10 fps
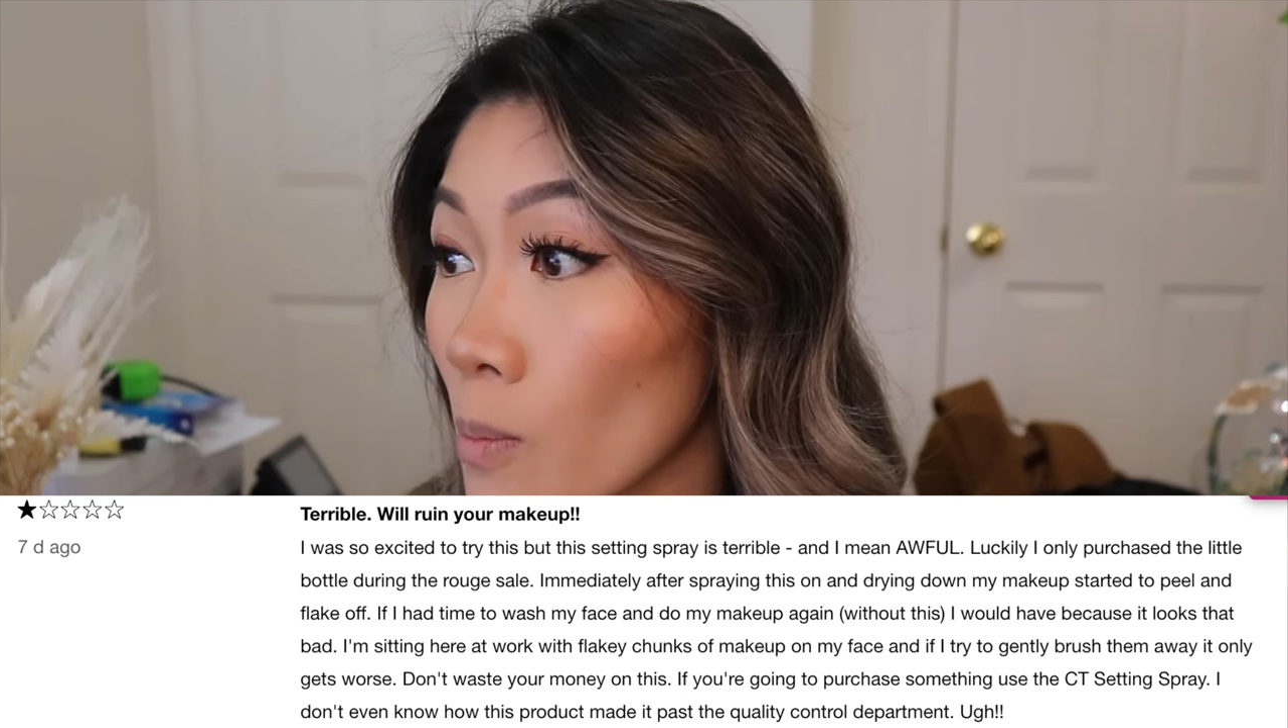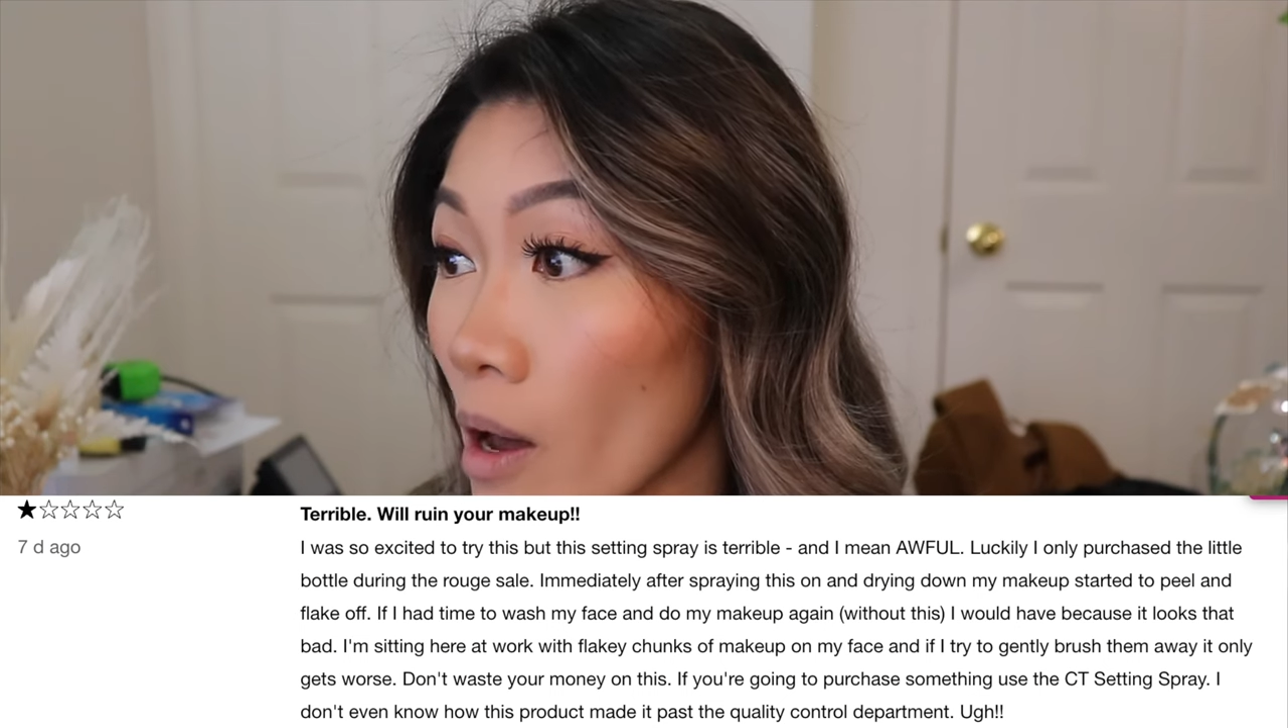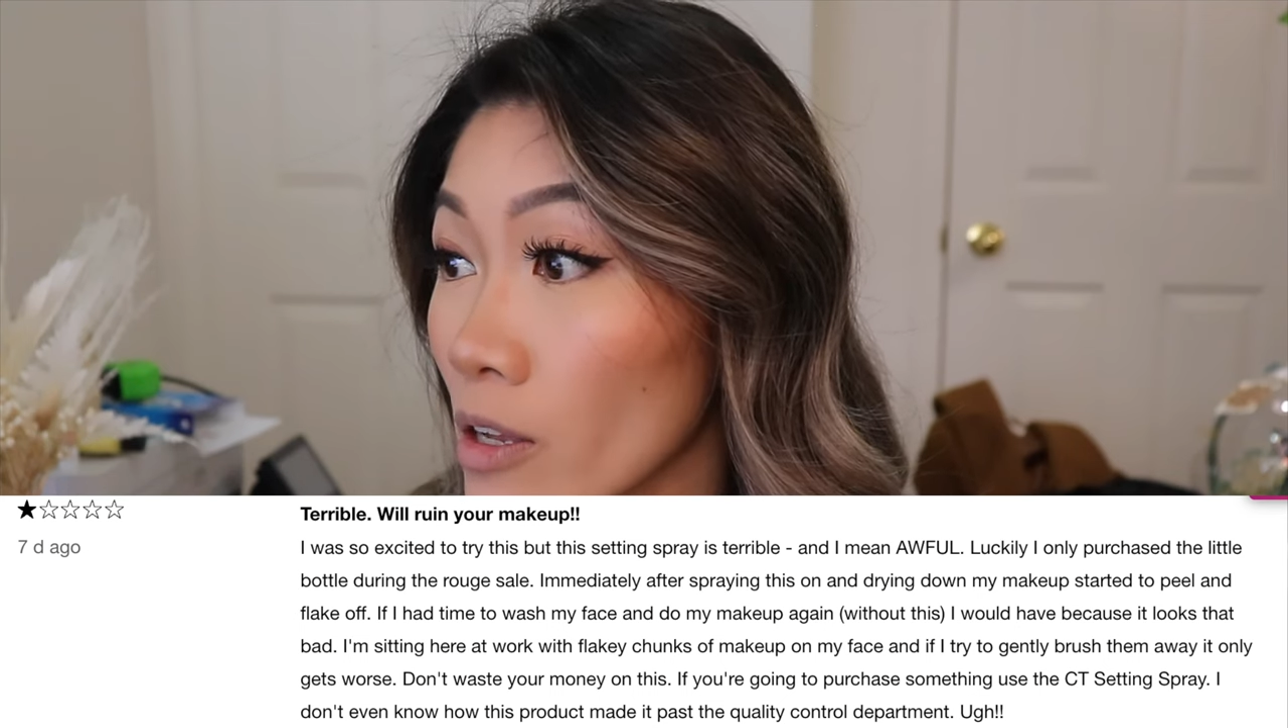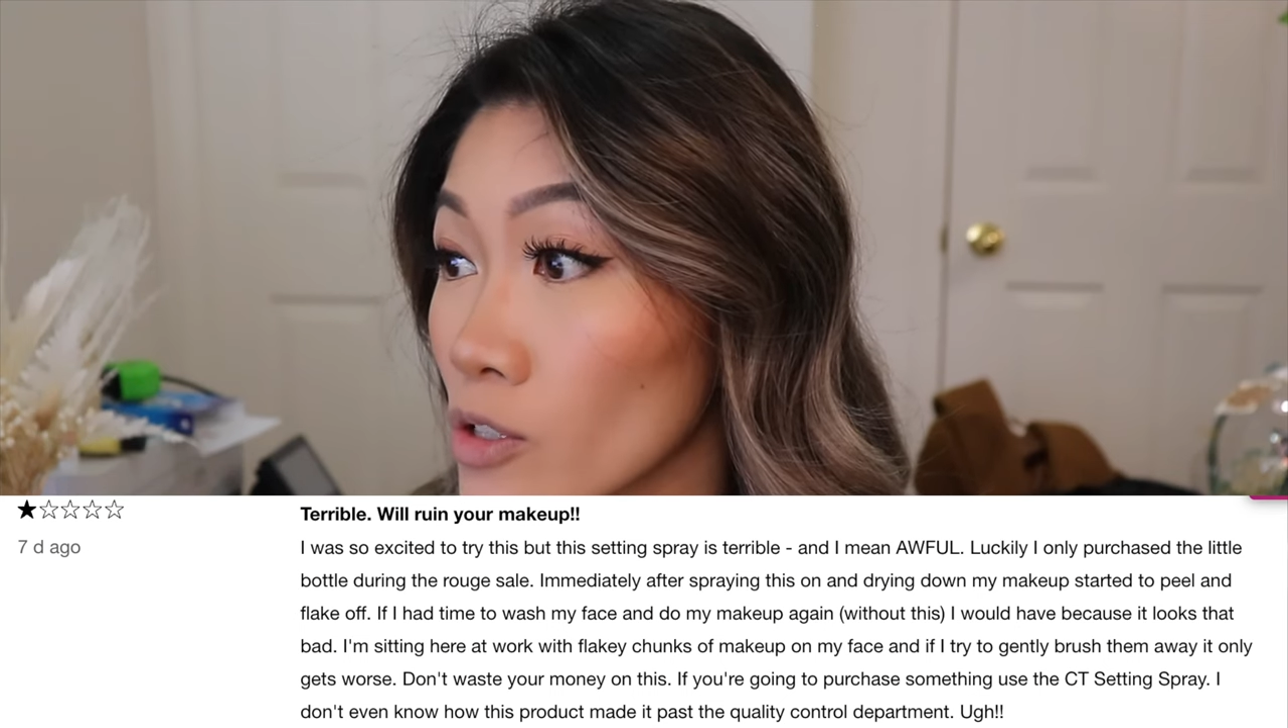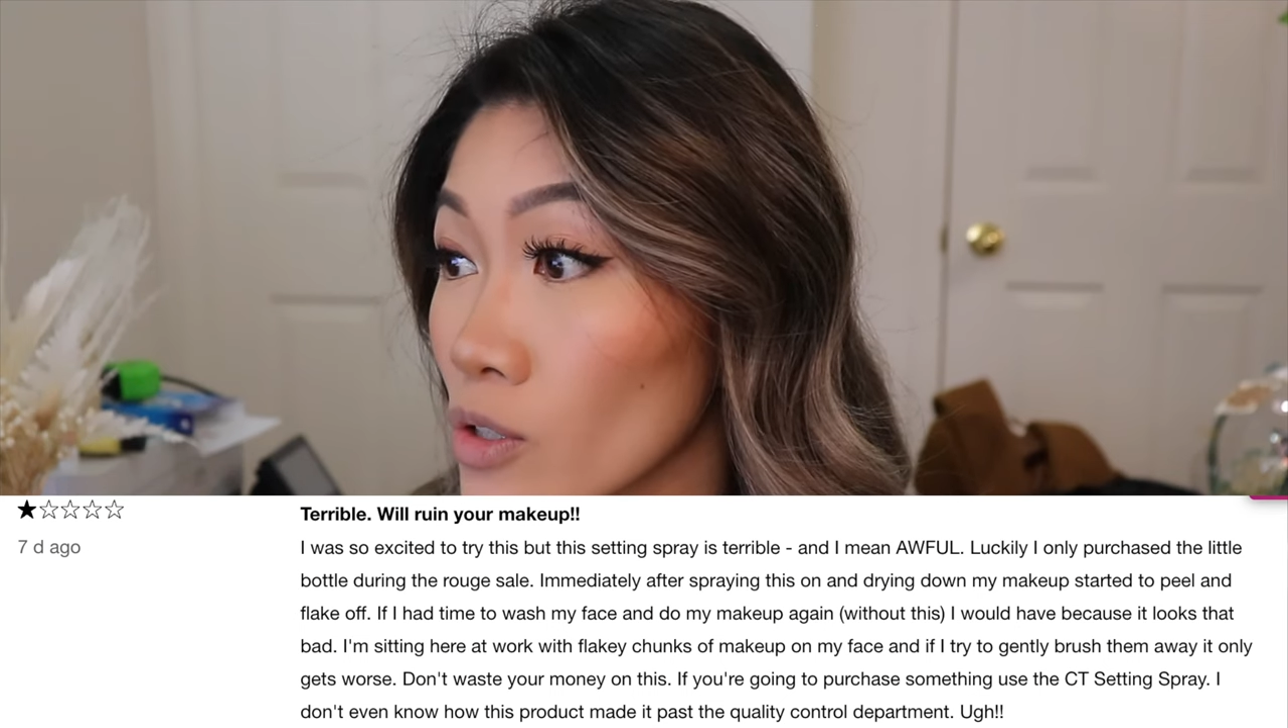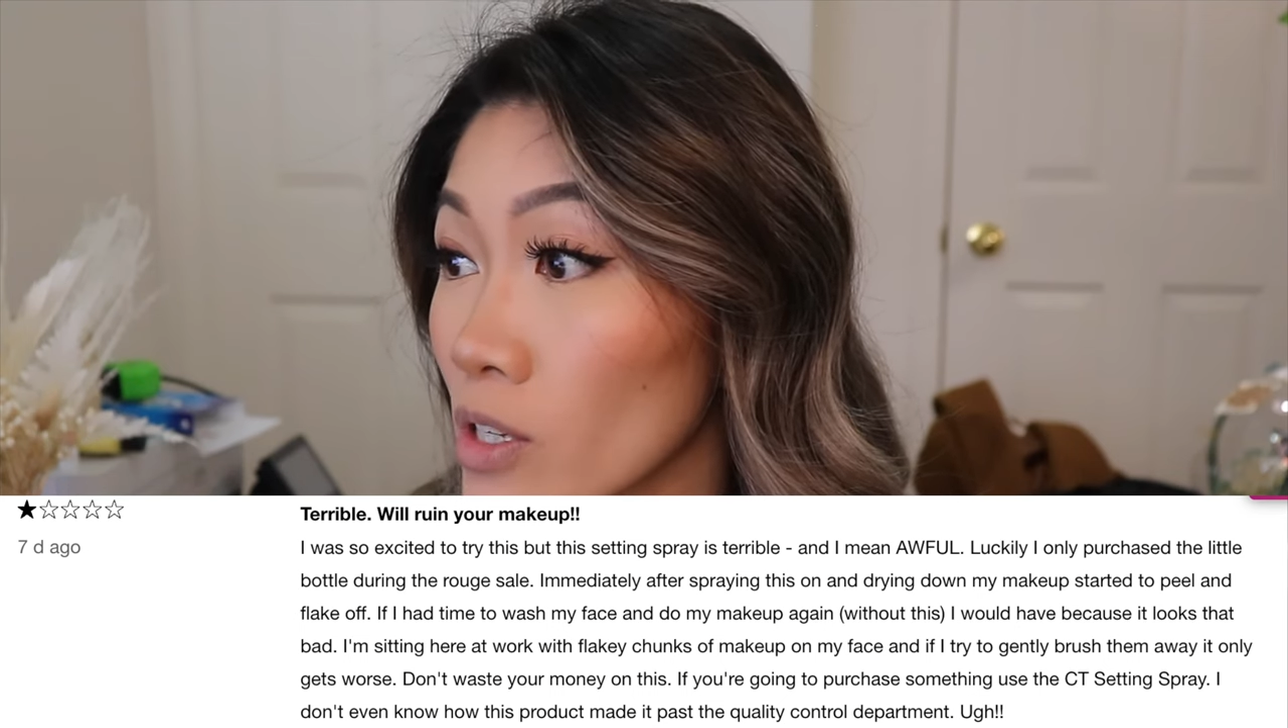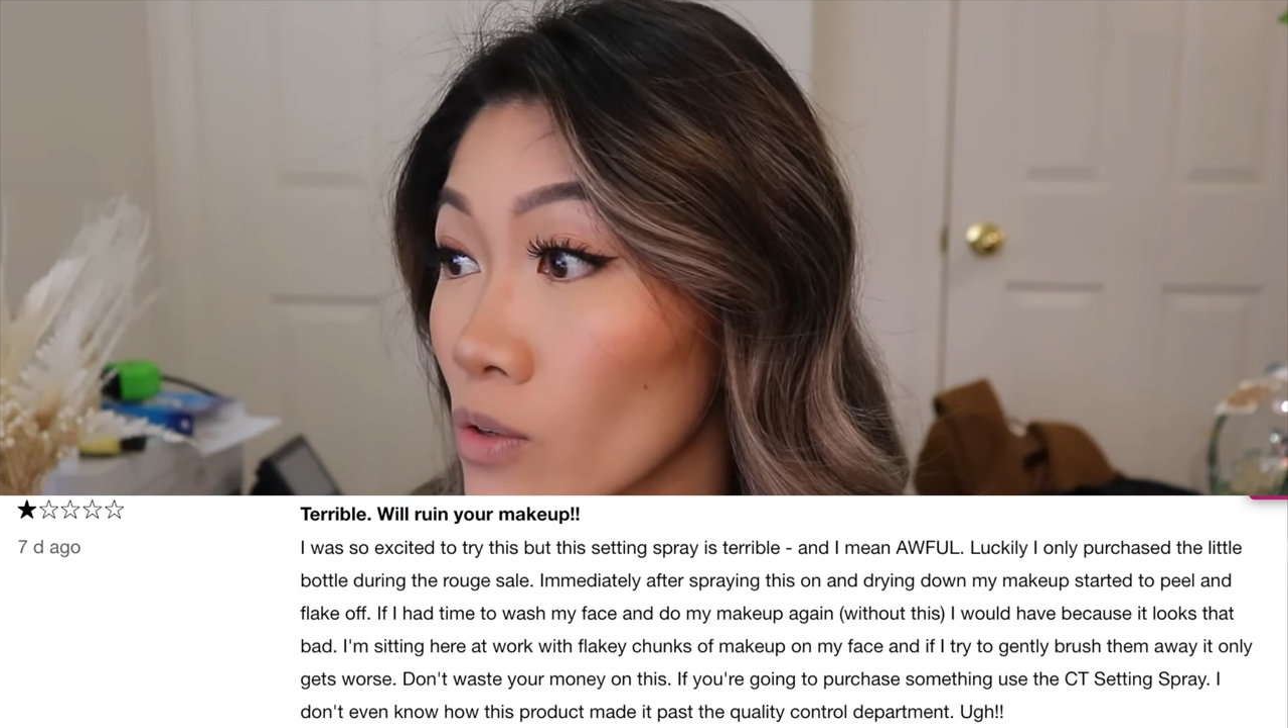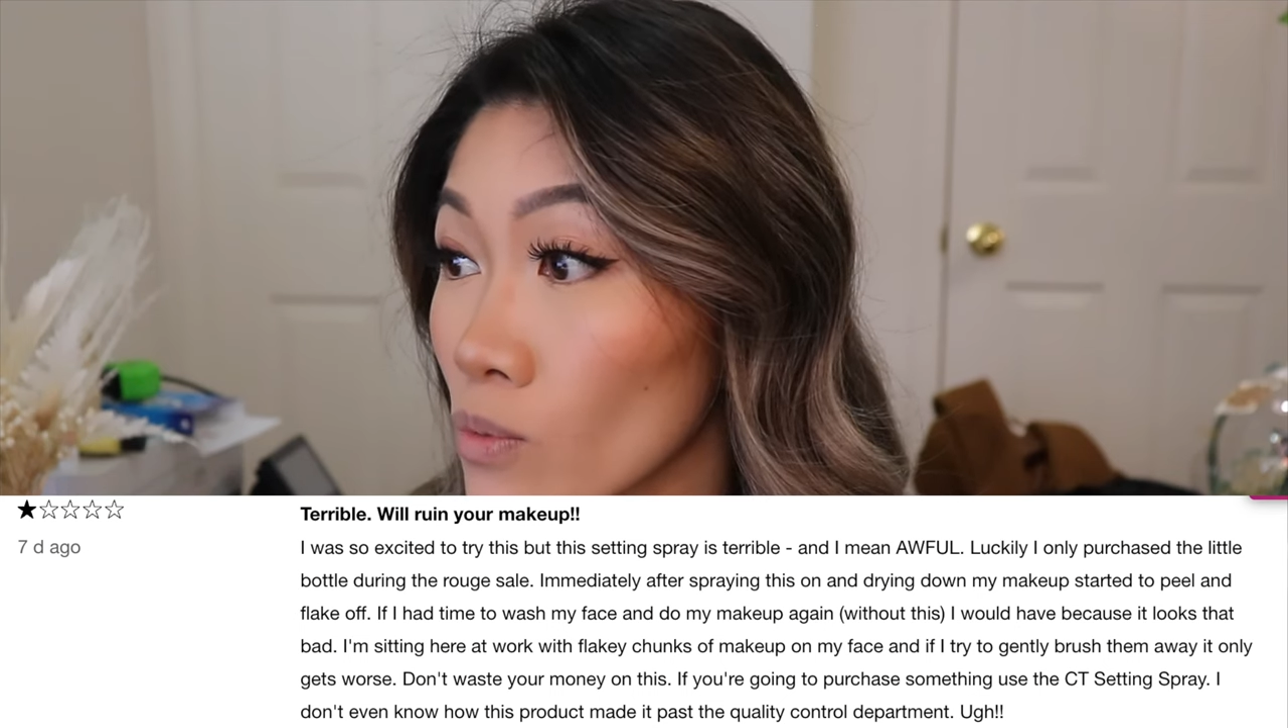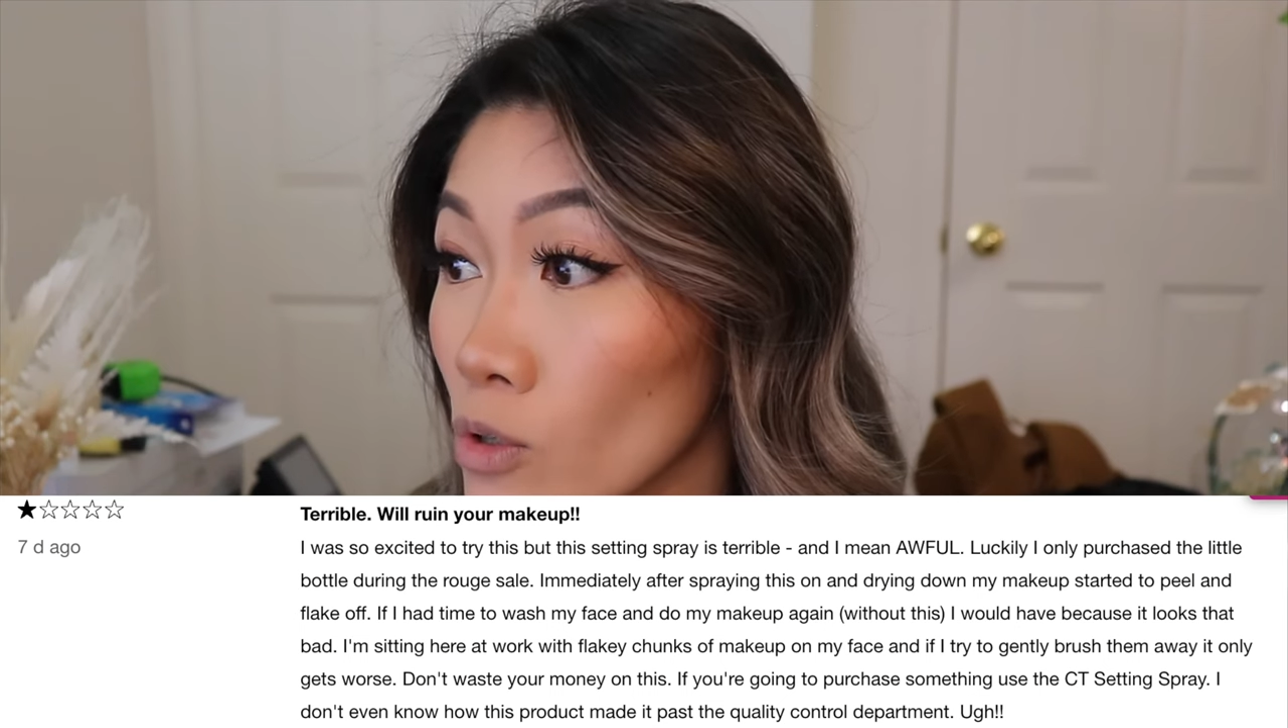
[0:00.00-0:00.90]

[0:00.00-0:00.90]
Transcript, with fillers: bottle during the